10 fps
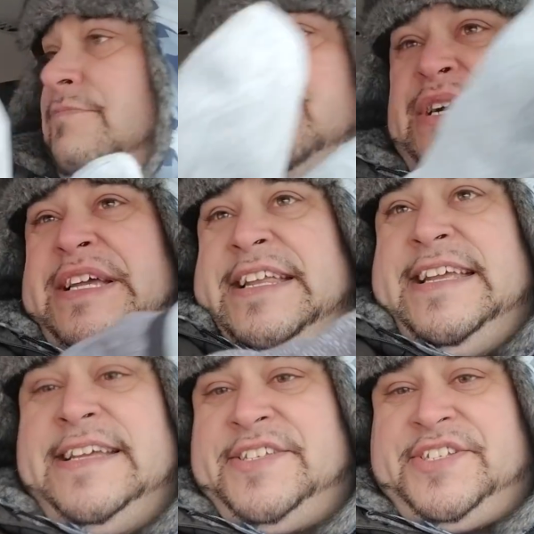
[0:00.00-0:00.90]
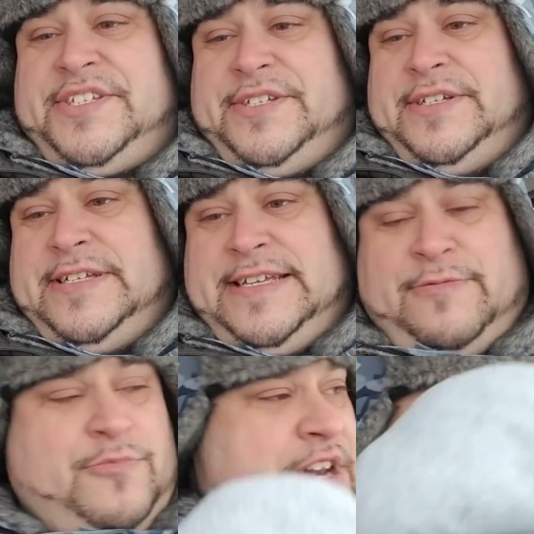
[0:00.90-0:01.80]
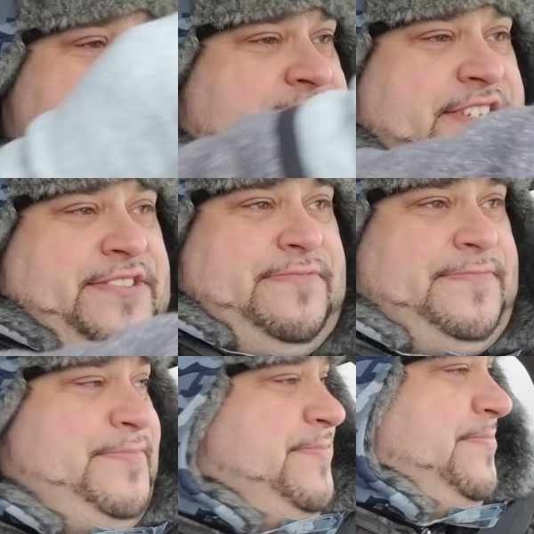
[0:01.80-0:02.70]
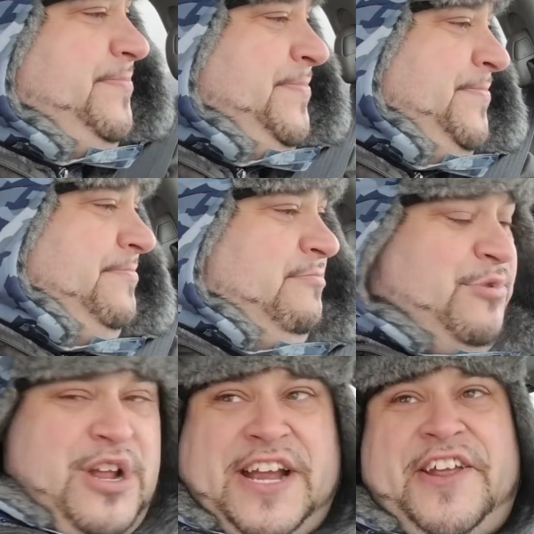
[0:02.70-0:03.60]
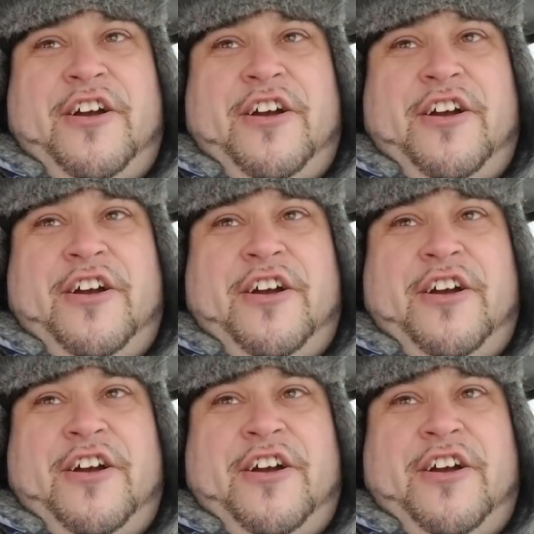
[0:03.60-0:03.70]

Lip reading: But it is what it is. We're not going to